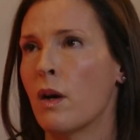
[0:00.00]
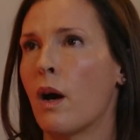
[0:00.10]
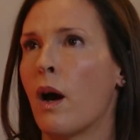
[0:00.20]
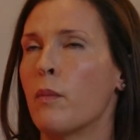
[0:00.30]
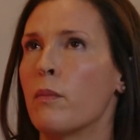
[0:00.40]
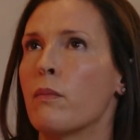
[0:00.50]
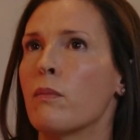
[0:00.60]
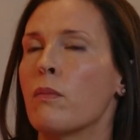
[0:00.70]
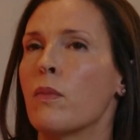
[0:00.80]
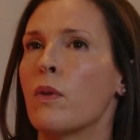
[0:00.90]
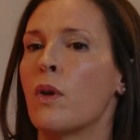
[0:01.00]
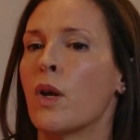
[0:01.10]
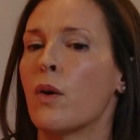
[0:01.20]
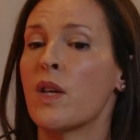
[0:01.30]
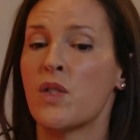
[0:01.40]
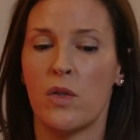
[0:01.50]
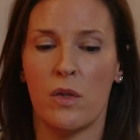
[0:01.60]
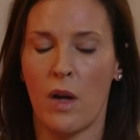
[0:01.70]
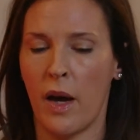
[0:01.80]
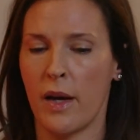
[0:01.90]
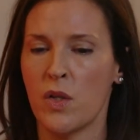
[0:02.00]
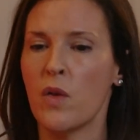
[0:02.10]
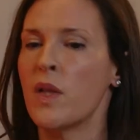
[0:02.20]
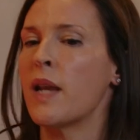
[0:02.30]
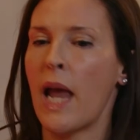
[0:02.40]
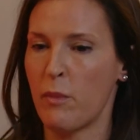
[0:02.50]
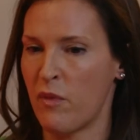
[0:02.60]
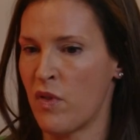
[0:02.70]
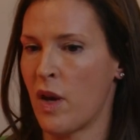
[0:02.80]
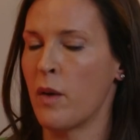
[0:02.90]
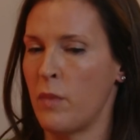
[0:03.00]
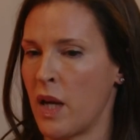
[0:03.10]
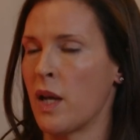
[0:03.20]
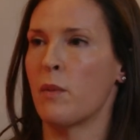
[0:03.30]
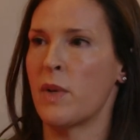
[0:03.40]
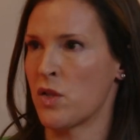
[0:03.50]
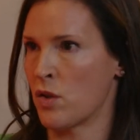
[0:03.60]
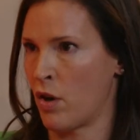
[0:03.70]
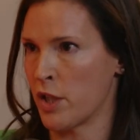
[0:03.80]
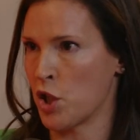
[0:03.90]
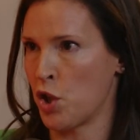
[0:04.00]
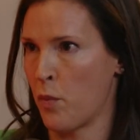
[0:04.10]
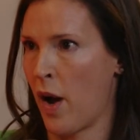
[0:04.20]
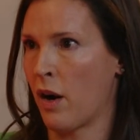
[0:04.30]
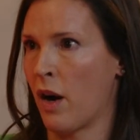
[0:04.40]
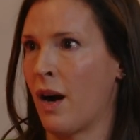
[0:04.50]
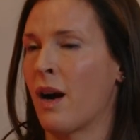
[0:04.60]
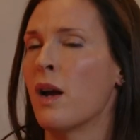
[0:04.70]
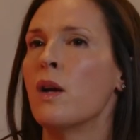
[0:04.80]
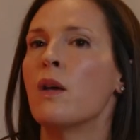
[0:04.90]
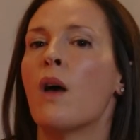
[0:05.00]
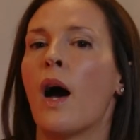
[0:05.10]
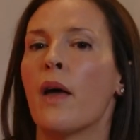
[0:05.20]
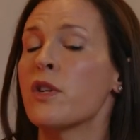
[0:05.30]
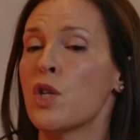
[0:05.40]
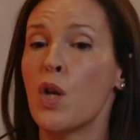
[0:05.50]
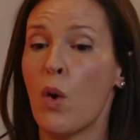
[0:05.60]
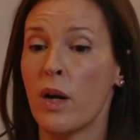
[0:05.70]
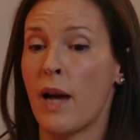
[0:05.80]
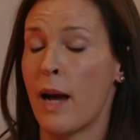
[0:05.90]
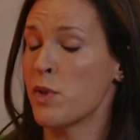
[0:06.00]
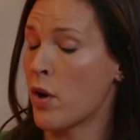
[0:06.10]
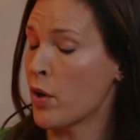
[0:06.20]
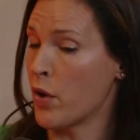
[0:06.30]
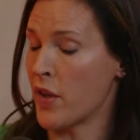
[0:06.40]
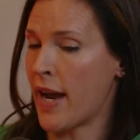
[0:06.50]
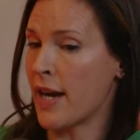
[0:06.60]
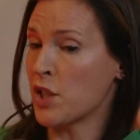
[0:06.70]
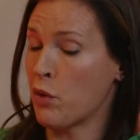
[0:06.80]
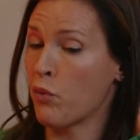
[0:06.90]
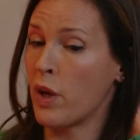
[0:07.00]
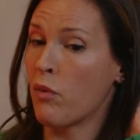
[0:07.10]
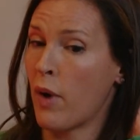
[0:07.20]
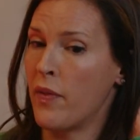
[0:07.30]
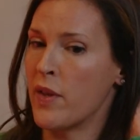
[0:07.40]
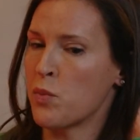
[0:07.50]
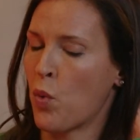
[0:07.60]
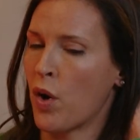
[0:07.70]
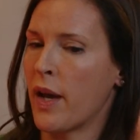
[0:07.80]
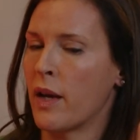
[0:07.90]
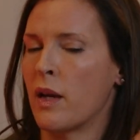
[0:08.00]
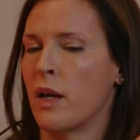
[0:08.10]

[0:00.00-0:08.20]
So the name of the medium is Carissa Schumacher. There's a New York Times article that I actually reread this morning